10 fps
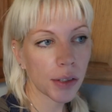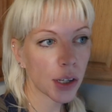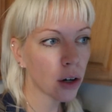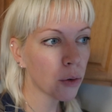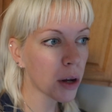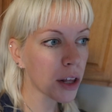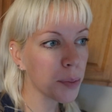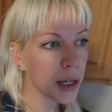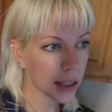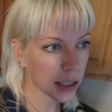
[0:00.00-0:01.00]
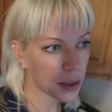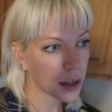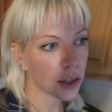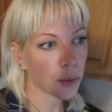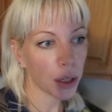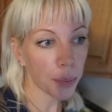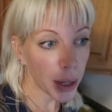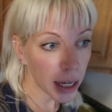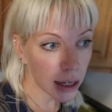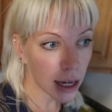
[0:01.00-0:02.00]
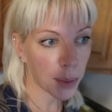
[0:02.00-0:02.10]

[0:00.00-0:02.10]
So one of the pieces I think is really big.